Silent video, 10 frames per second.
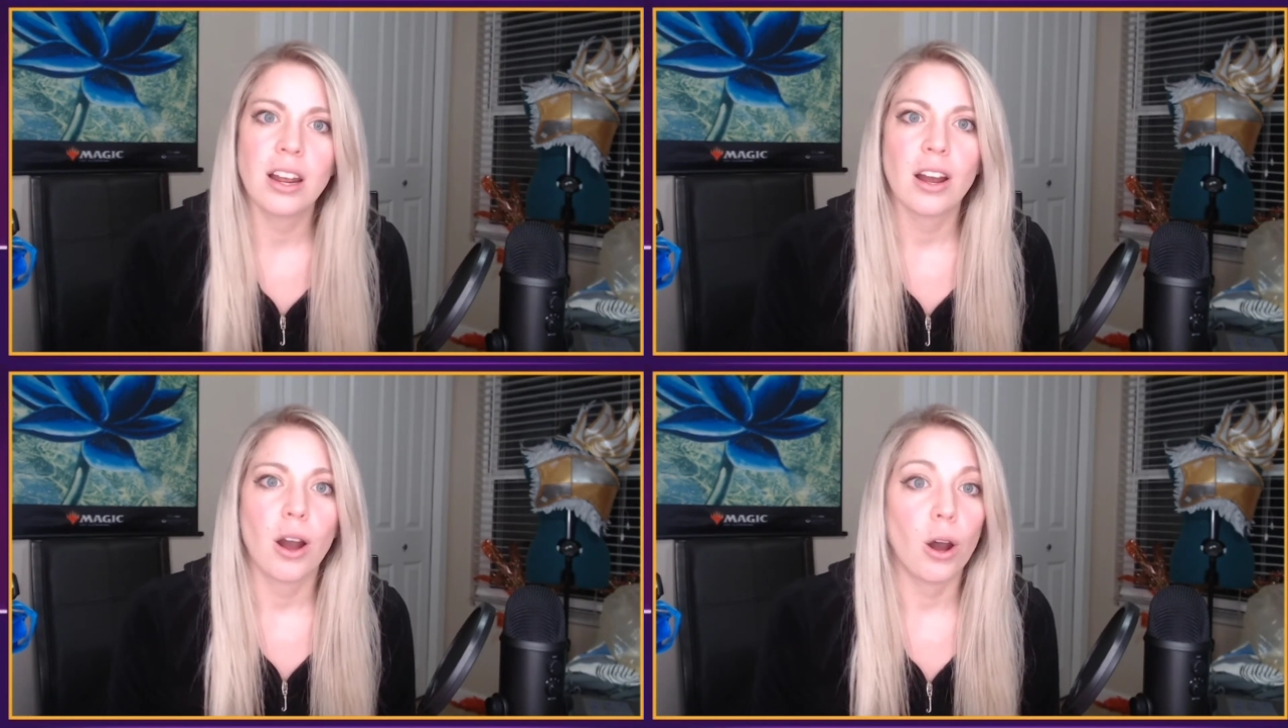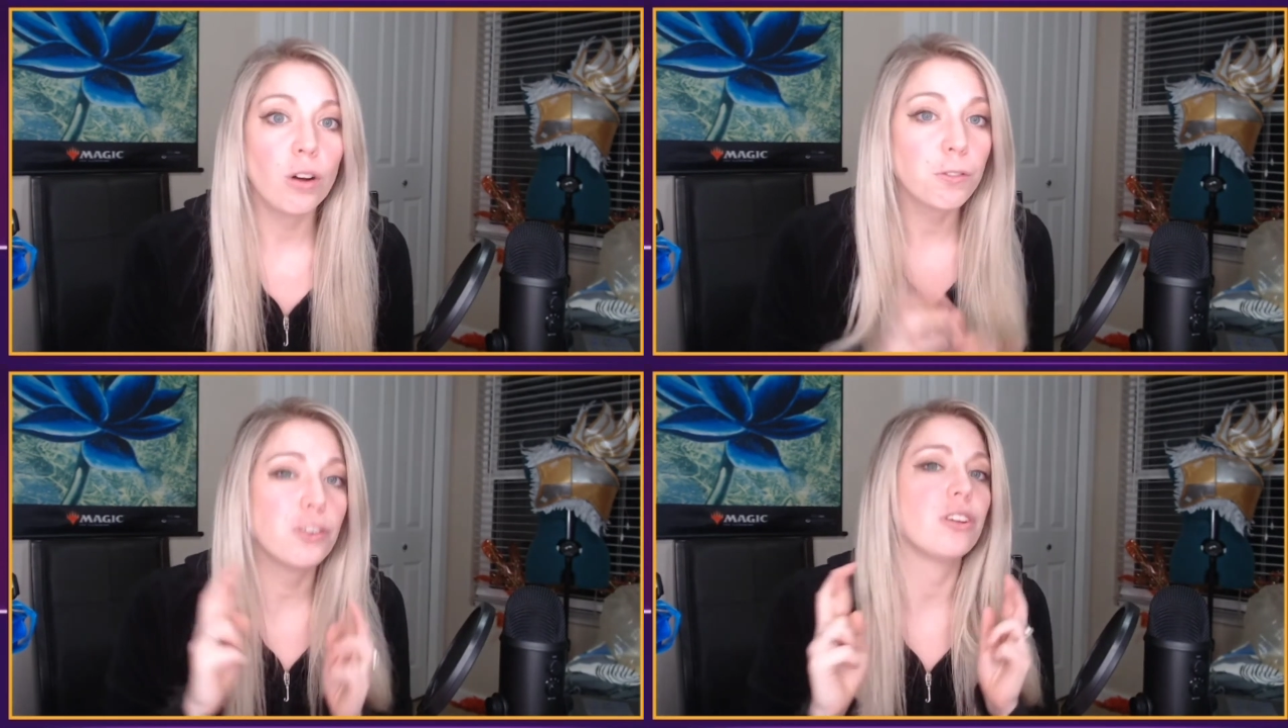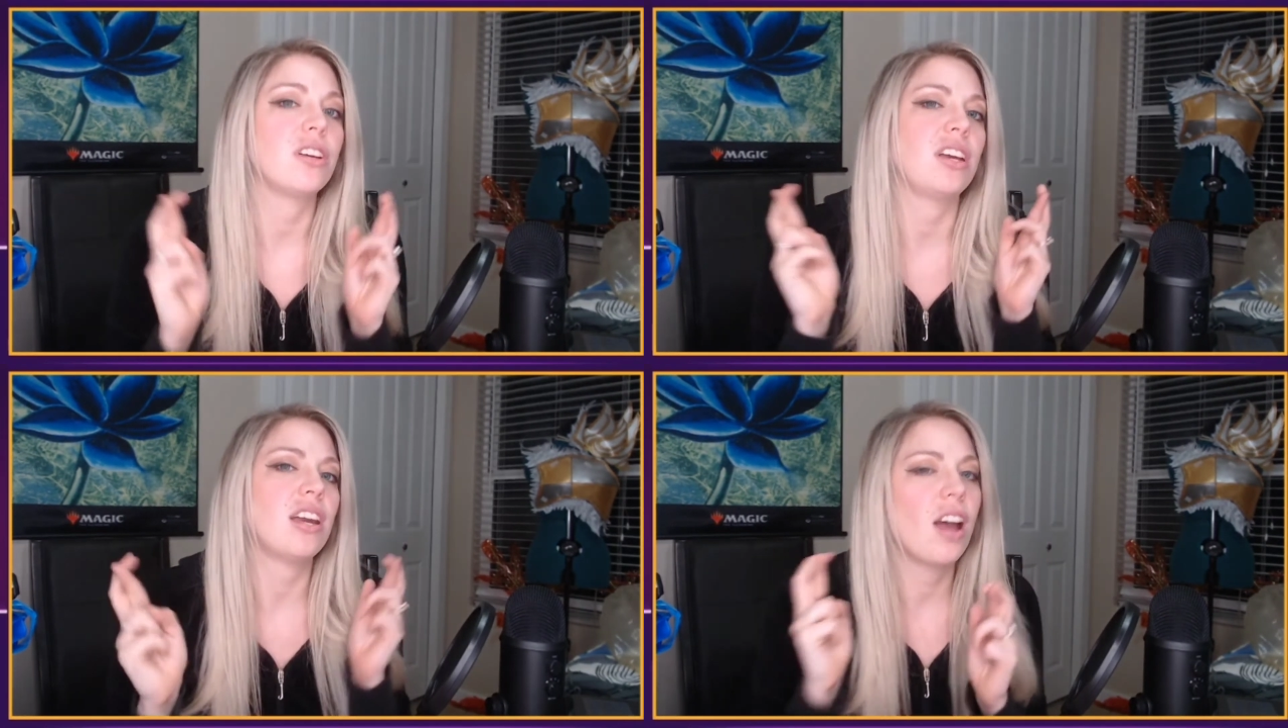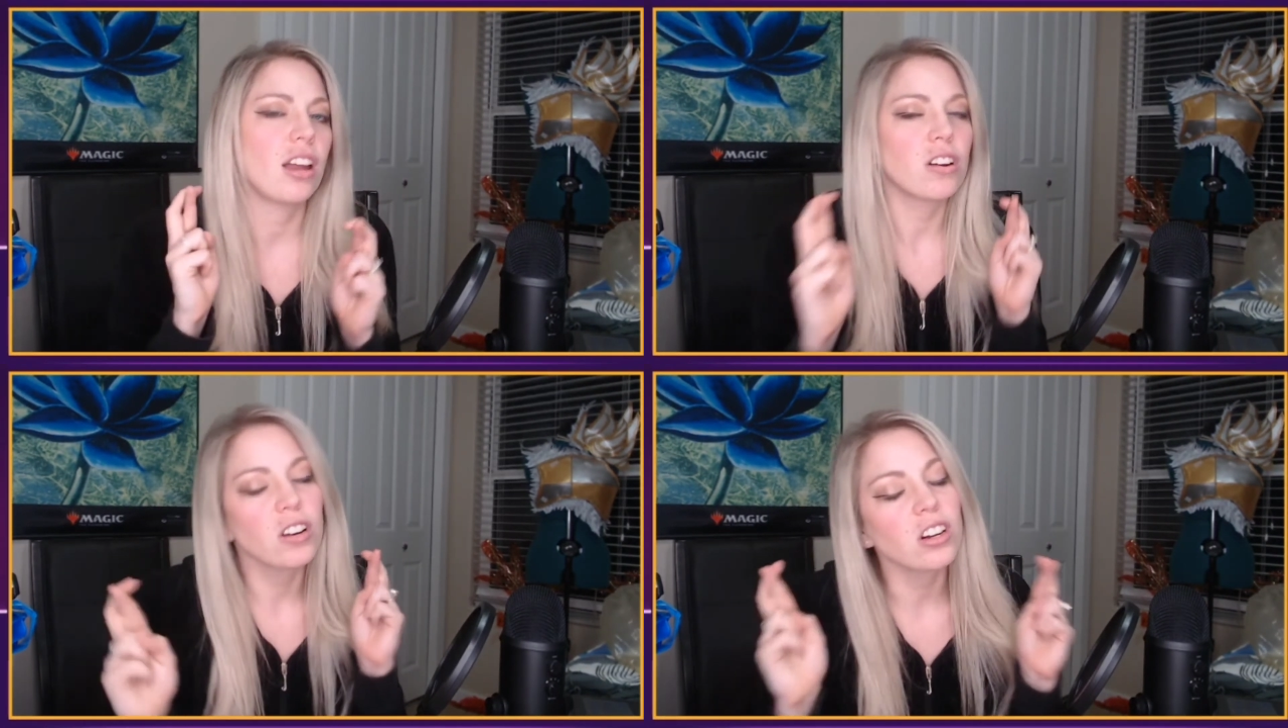hopefully, an
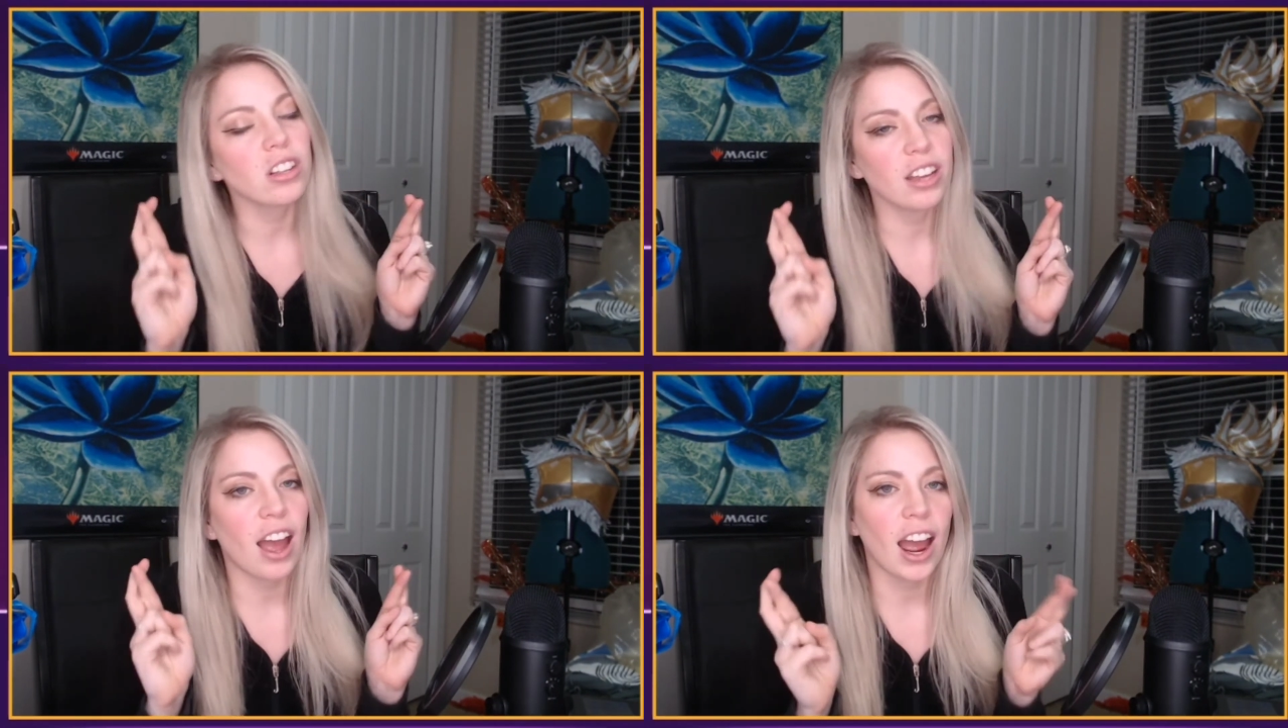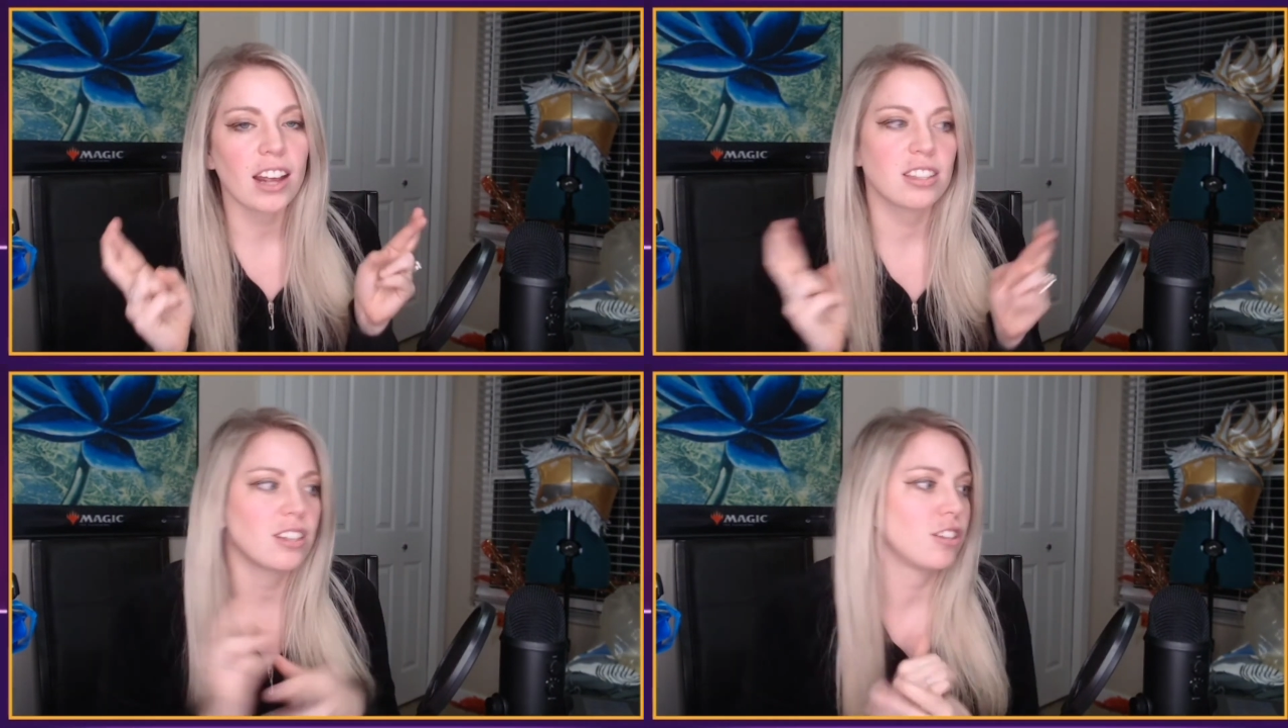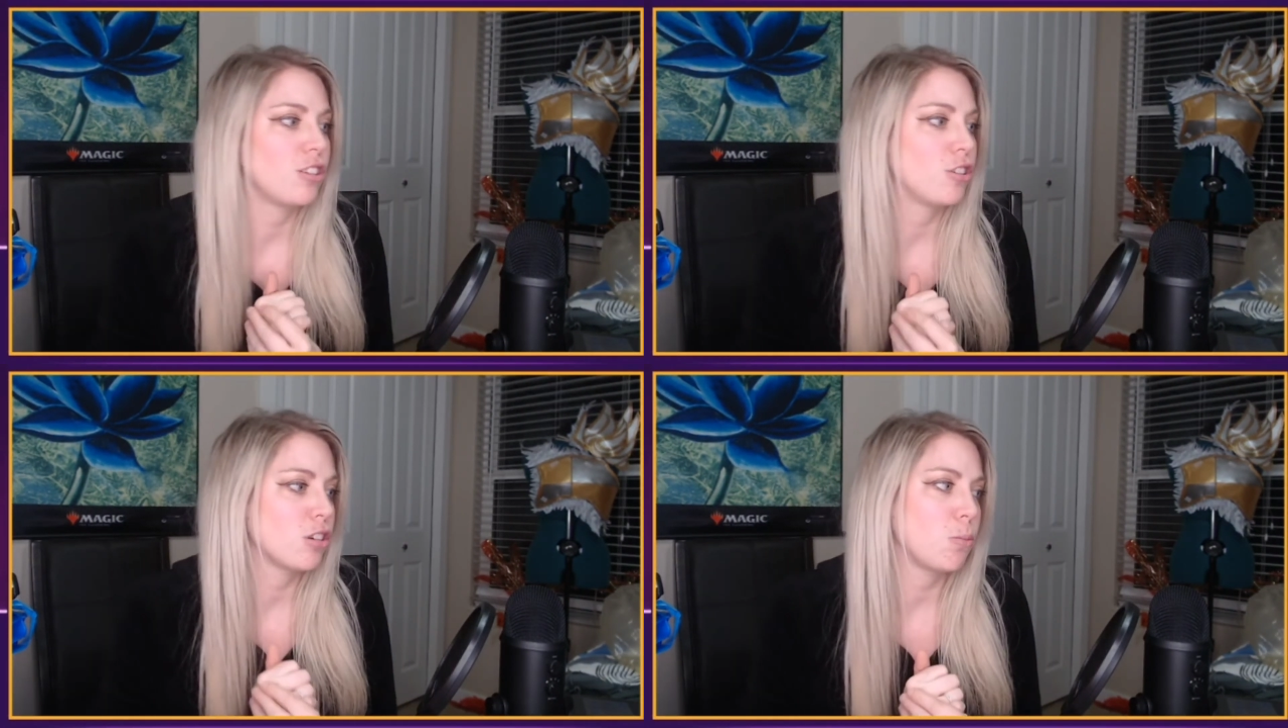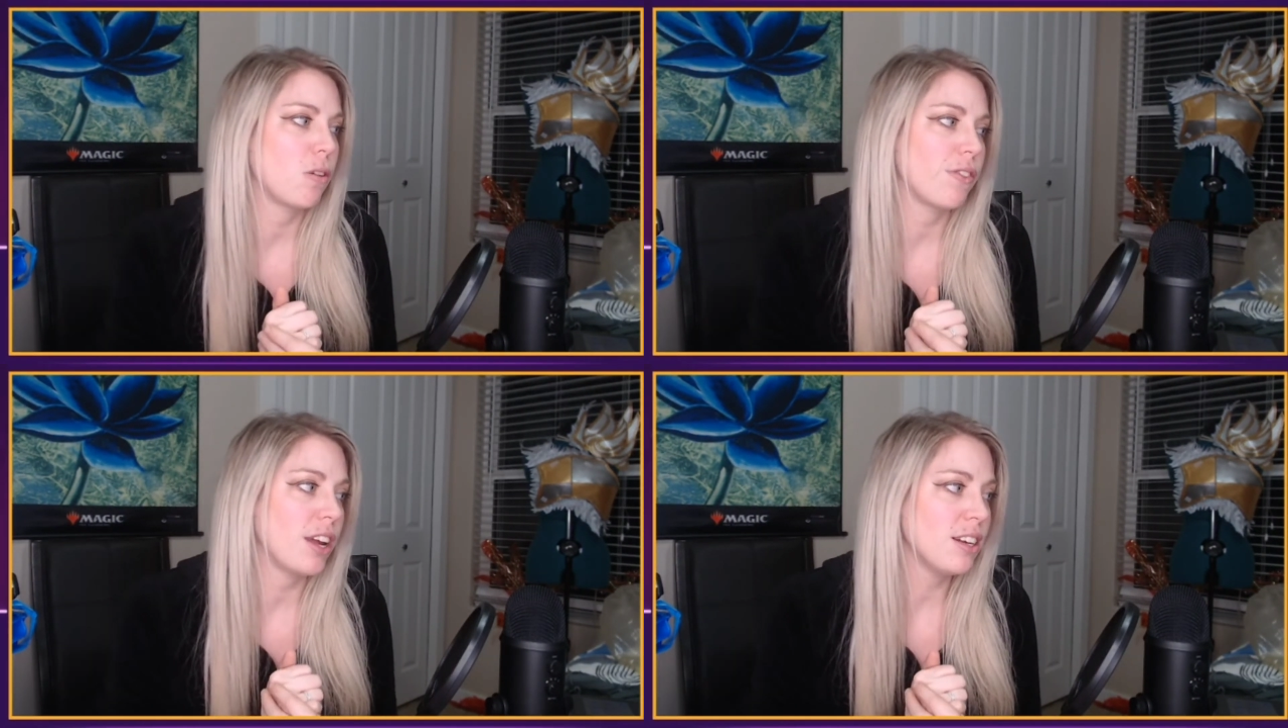early access stream
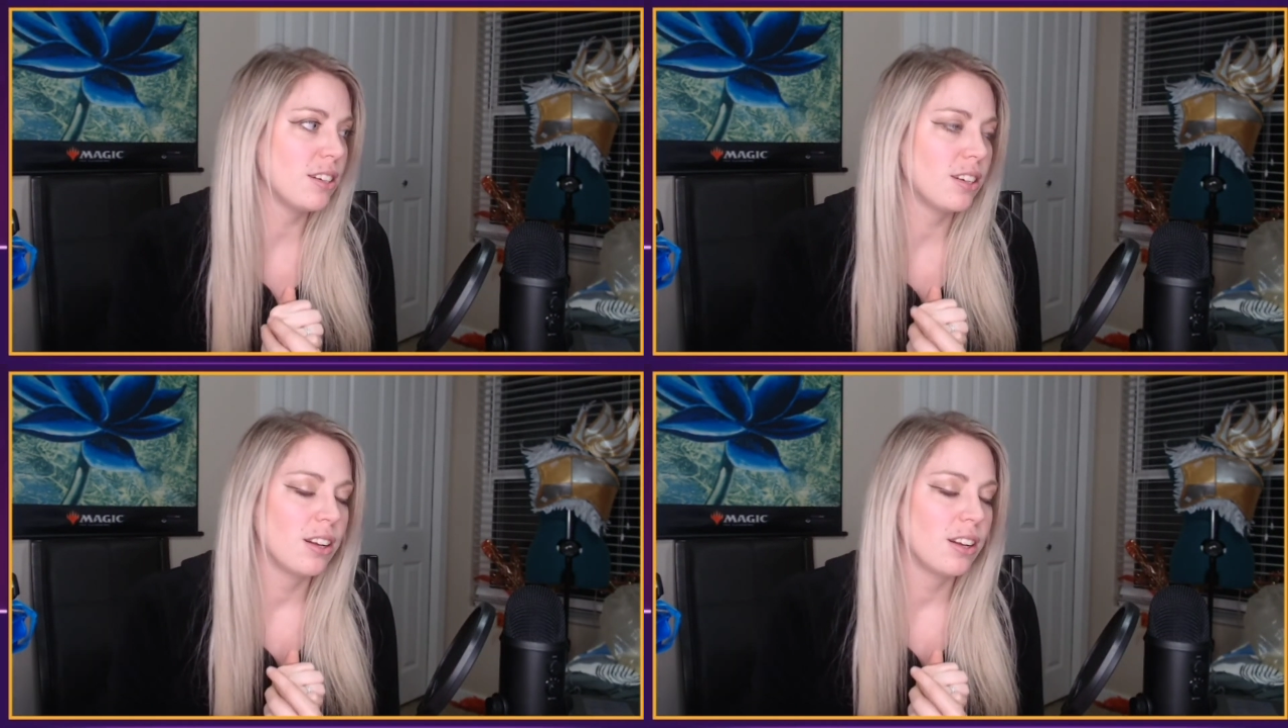event.